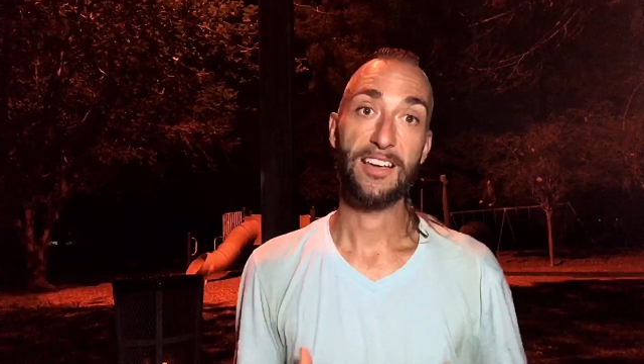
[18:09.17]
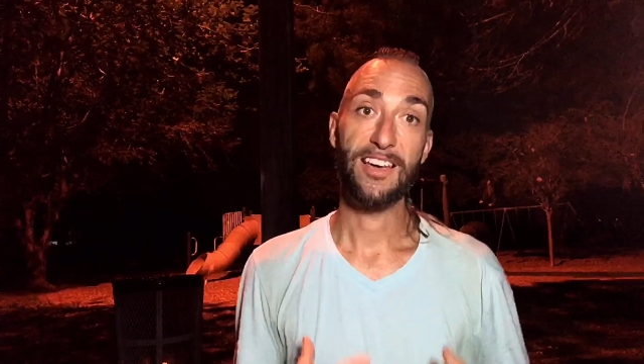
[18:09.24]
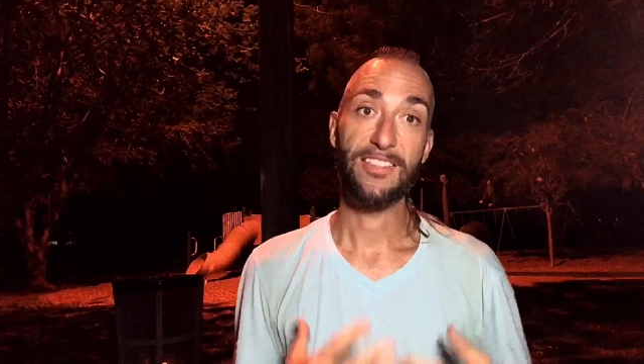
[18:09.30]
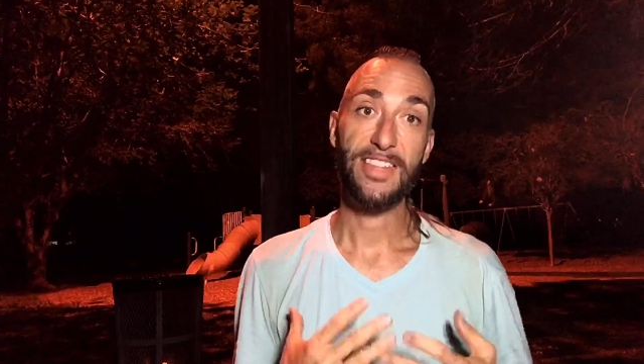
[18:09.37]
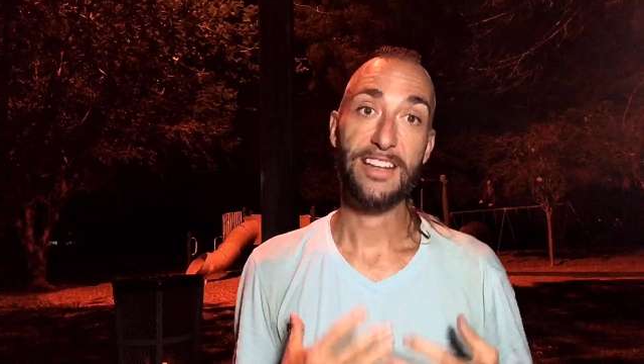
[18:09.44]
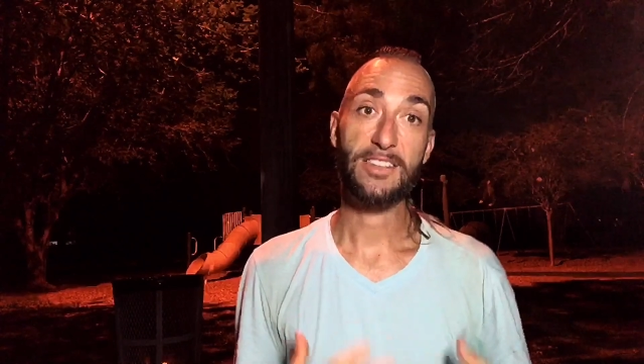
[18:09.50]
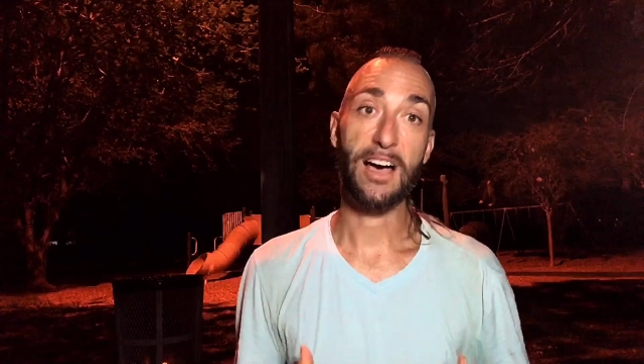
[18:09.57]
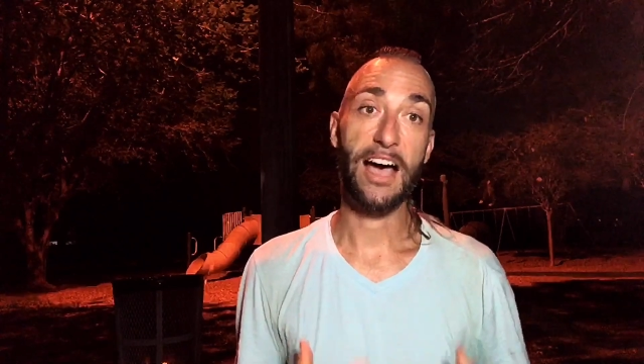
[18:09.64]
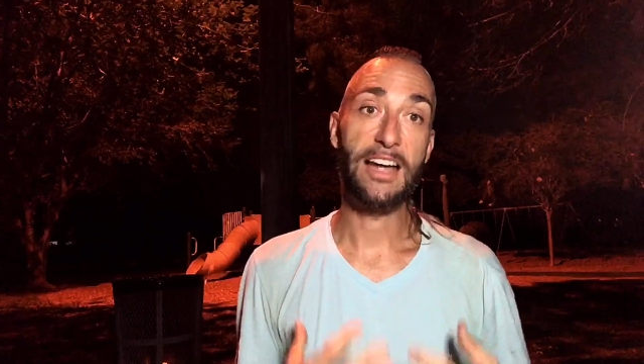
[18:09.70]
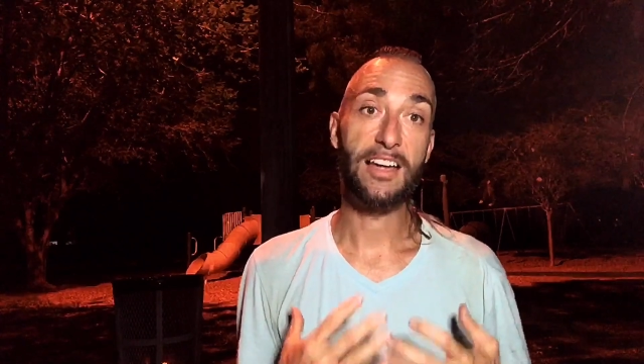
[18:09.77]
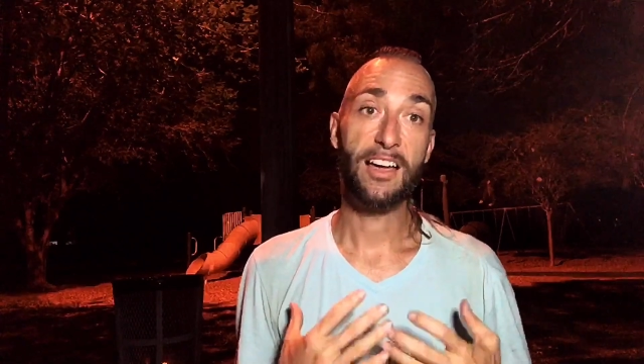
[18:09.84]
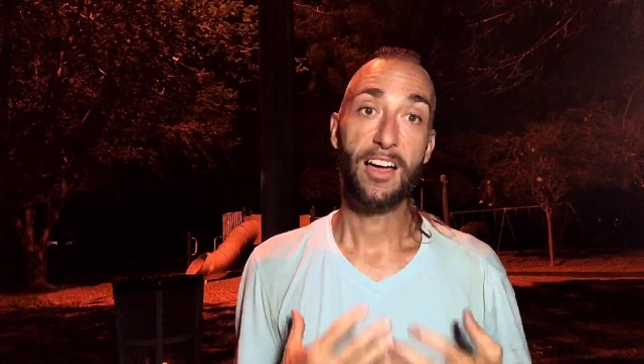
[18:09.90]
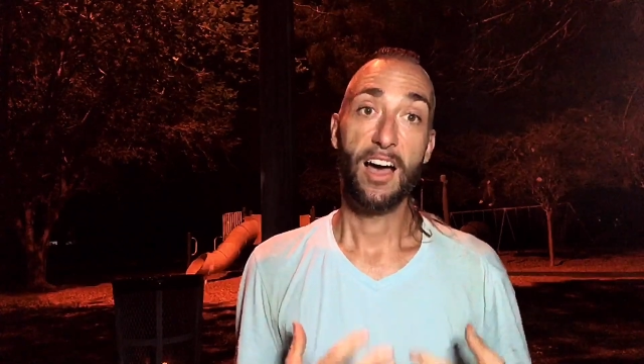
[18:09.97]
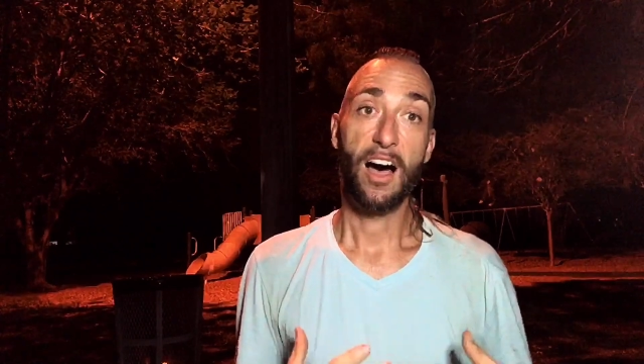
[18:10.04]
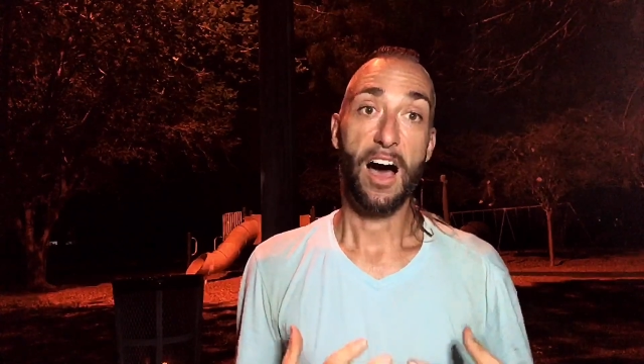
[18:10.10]
I
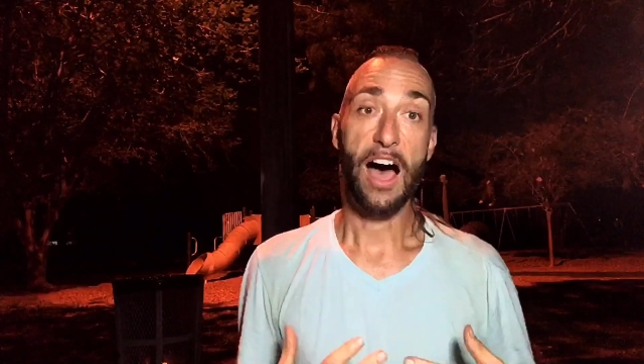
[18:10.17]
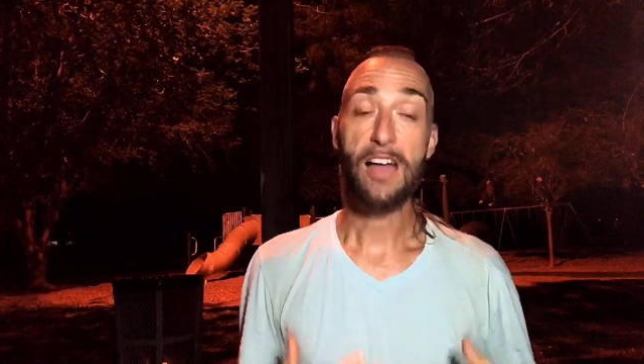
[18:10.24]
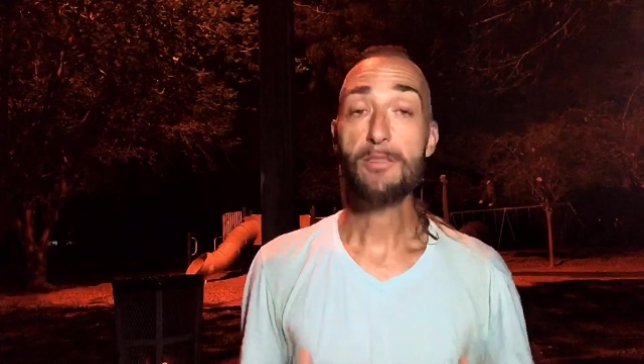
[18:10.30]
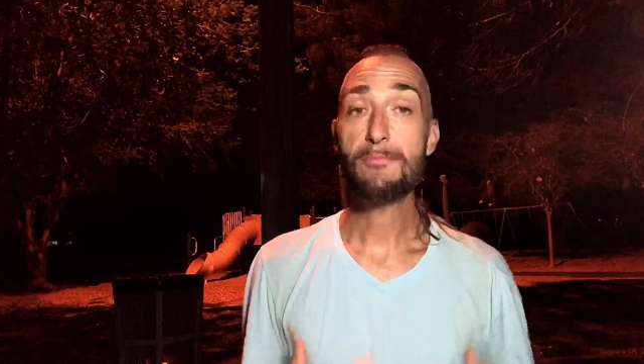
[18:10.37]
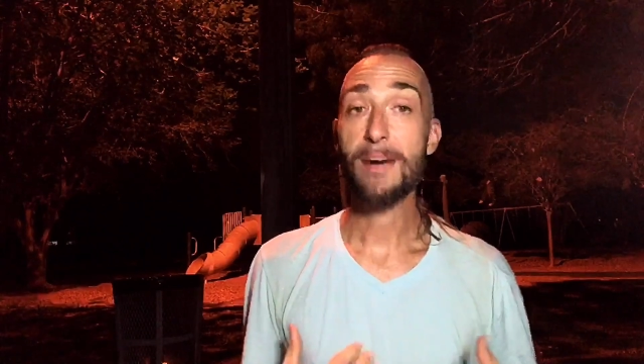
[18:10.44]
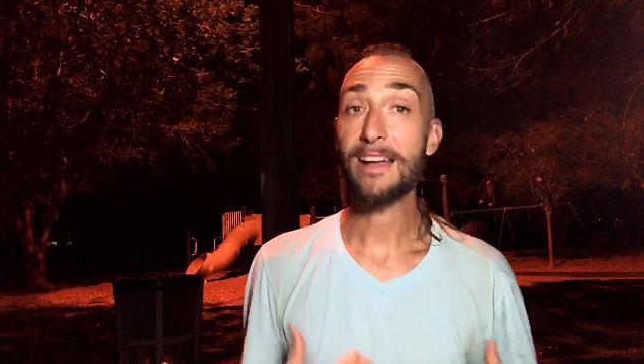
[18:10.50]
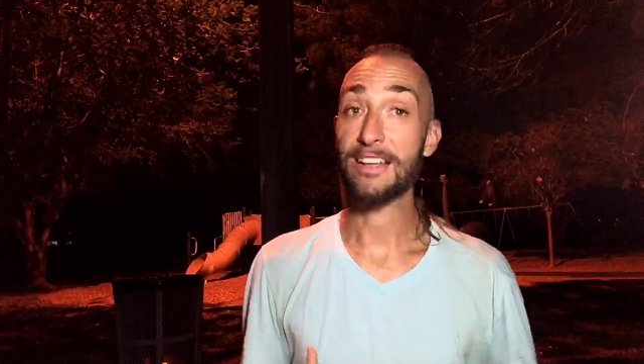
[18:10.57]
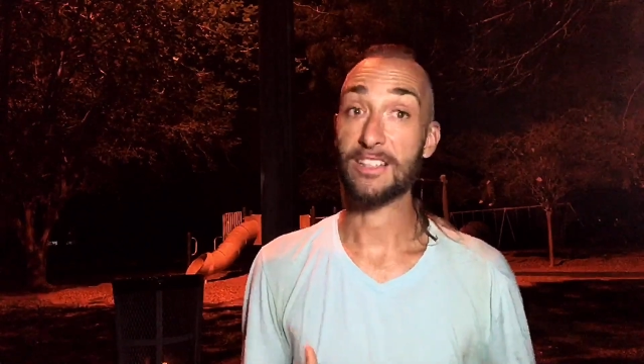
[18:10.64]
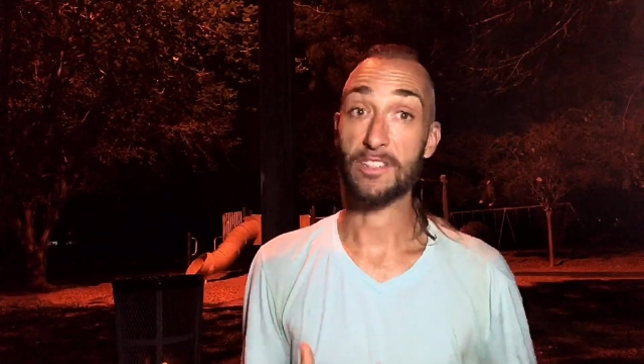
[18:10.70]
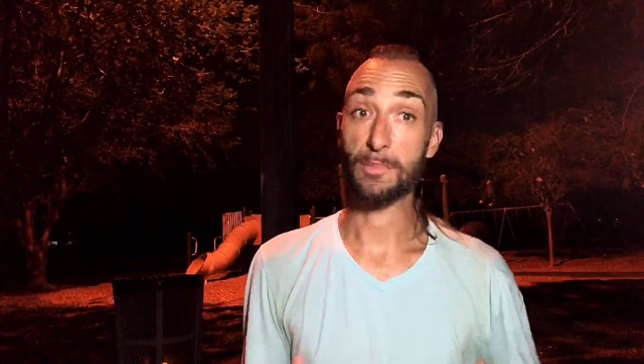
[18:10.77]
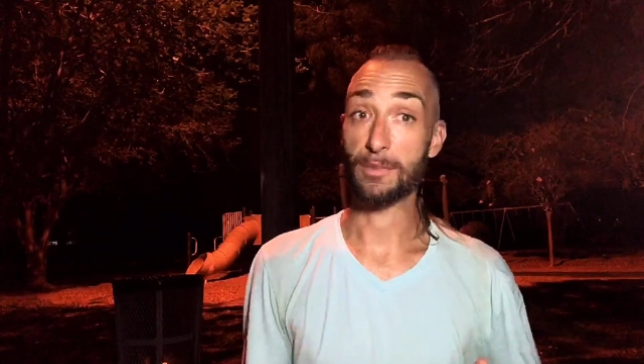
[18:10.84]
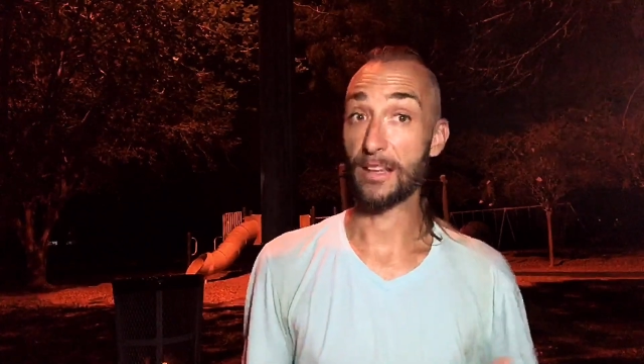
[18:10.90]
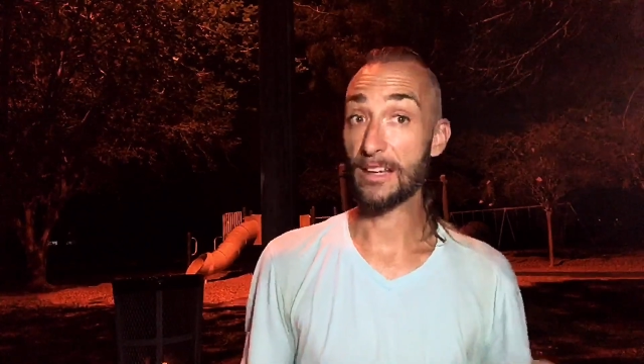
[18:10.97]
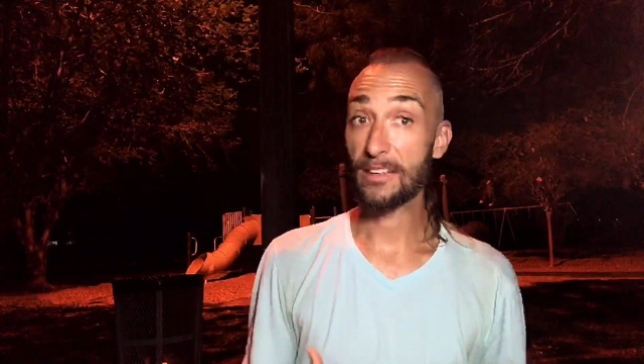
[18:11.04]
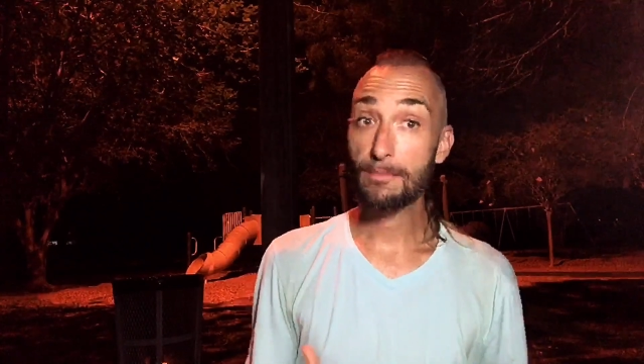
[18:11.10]
don't mind explaining